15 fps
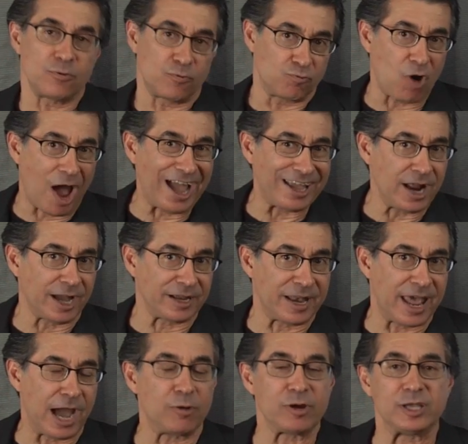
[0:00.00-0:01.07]
Ride height
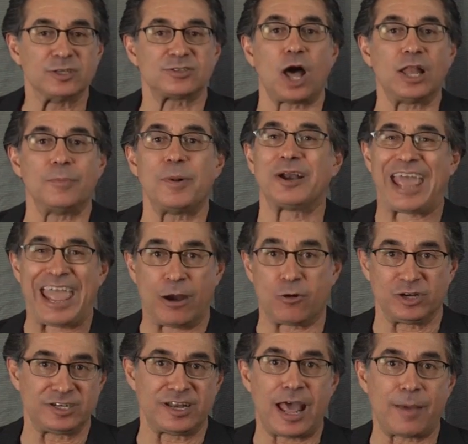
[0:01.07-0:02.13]
now is all about
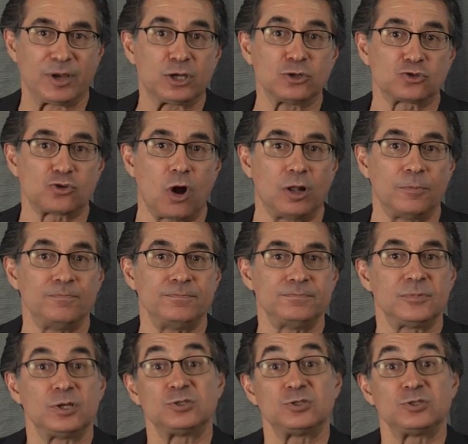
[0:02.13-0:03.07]
aerodynamic control.